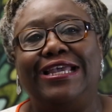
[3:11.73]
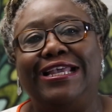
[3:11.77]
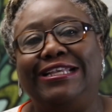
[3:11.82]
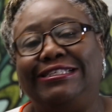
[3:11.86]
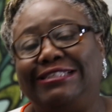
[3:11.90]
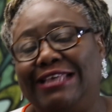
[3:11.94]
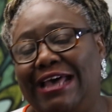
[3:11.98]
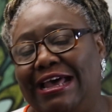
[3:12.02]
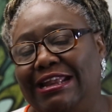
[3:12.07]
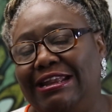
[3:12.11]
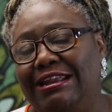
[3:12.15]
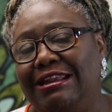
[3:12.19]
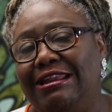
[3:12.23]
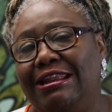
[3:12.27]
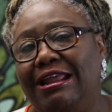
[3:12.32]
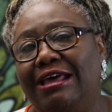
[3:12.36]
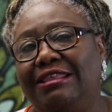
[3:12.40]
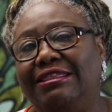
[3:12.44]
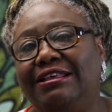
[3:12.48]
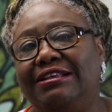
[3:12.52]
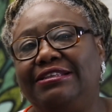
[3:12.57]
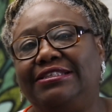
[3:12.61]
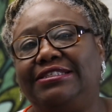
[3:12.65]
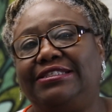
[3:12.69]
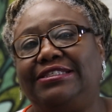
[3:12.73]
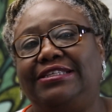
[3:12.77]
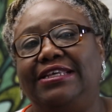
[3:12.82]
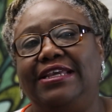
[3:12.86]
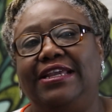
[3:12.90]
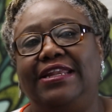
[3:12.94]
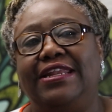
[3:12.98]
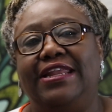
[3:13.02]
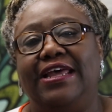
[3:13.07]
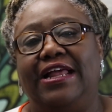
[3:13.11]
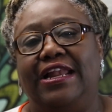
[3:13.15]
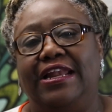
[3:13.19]
is another
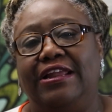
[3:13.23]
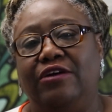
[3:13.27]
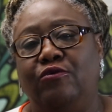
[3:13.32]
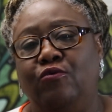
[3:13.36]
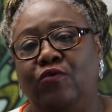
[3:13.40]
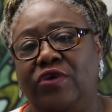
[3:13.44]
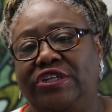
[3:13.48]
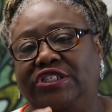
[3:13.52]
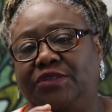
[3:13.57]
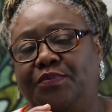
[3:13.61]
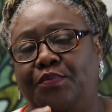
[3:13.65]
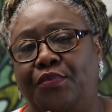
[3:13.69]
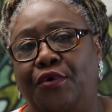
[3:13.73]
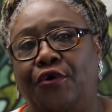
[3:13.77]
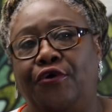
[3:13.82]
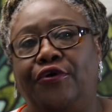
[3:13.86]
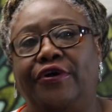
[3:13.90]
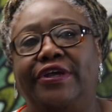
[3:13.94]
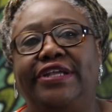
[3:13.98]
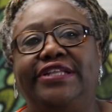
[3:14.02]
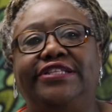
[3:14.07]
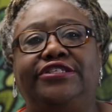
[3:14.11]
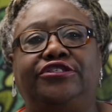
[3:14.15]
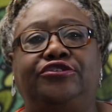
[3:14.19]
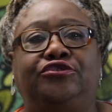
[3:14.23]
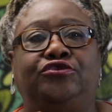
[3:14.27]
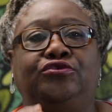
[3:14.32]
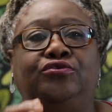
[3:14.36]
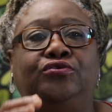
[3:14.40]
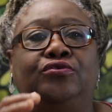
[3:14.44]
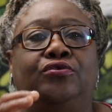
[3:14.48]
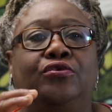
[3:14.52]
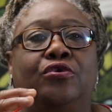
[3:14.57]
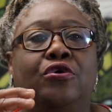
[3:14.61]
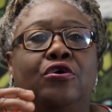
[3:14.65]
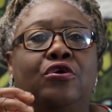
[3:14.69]
signal which points
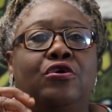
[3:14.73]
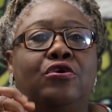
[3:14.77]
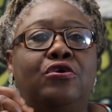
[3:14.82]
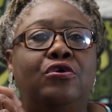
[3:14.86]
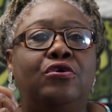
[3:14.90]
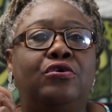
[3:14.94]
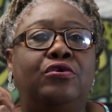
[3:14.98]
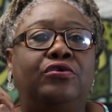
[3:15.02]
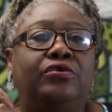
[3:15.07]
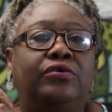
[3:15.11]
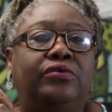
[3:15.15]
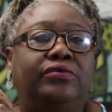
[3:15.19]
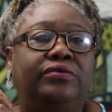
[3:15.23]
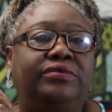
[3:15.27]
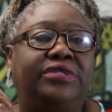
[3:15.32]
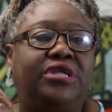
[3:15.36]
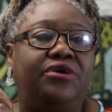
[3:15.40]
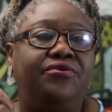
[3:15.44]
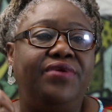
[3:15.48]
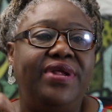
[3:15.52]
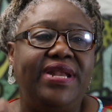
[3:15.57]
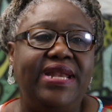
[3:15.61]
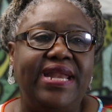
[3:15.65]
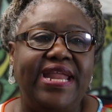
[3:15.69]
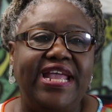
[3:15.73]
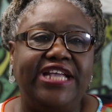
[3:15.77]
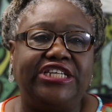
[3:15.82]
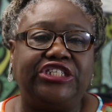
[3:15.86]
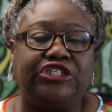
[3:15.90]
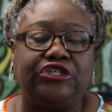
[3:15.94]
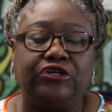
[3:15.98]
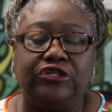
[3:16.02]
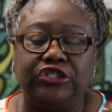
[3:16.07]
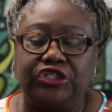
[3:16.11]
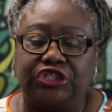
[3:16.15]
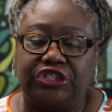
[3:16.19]
to the
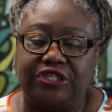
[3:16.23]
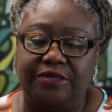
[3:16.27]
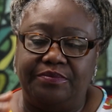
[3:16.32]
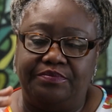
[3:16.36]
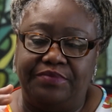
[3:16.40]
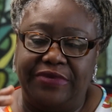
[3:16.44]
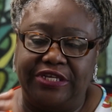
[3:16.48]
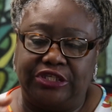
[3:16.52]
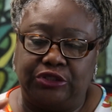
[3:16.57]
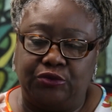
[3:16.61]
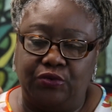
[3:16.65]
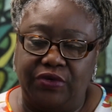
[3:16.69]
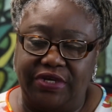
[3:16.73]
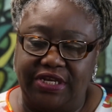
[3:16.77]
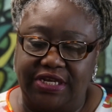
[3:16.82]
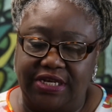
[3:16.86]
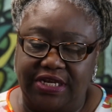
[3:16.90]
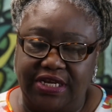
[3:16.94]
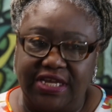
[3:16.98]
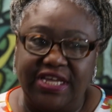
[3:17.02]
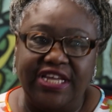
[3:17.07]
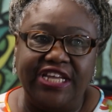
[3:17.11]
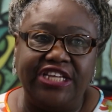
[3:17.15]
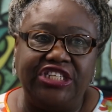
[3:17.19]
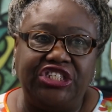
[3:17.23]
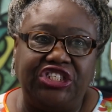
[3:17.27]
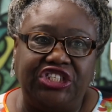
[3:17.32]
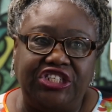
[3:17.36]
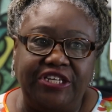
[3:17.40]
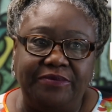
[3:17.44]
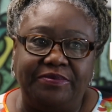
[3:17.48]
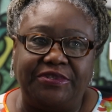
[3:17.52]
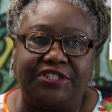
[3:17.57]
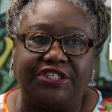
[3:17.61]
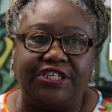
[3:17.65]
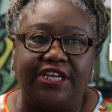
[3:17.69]
relationship between
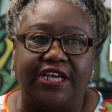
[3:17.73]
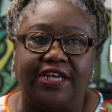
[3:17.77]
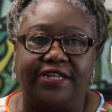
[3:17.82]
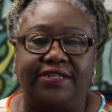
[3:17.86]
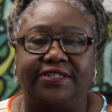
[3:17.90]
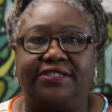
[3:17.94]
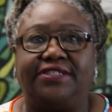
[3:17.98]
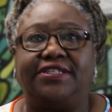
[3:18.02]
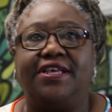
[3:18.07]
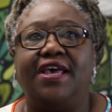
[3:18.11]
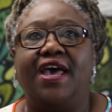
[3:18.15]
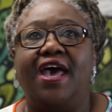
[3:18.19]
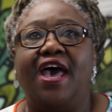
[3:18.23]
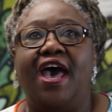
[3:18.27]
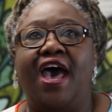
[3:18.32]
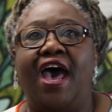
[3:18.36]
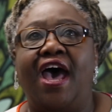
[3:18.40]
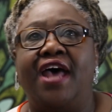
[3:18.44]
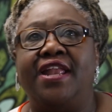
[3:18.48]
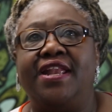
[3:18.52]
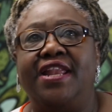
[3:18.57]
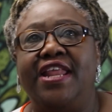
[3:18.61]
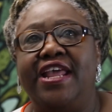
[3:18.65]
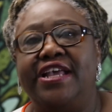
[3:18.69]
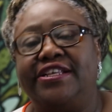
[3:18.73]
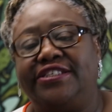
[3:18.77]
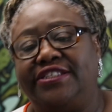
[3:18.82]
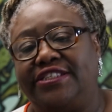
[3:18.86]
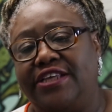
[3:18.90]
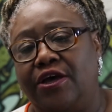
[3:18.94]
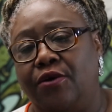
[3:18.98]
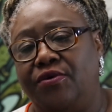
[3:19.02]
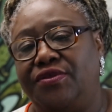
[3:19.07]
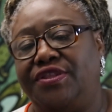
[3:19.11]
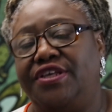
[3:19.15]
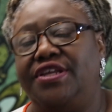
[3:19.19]
Egyptians and their
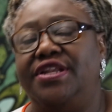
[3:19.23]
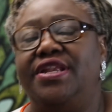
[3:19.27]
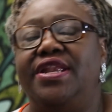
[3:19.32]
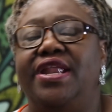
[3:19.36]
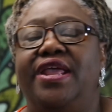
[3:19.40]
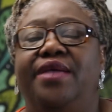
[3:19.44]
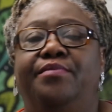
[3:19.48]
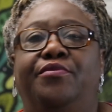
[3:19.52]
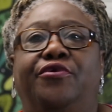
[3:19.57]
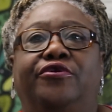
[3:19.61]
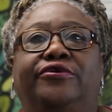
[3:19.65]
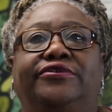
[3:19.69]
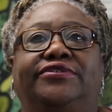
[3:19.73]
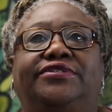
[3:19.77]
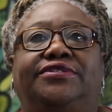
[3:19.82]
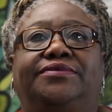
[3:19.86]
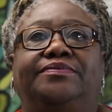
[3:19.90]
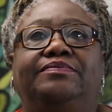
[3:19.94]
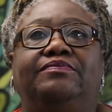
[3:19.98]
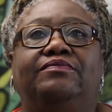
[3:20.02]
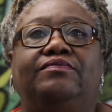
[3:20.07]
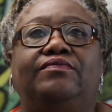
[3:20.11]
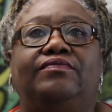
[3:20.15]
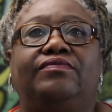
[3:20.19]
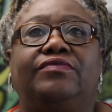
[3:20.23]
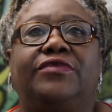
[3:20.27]
southern neighbors.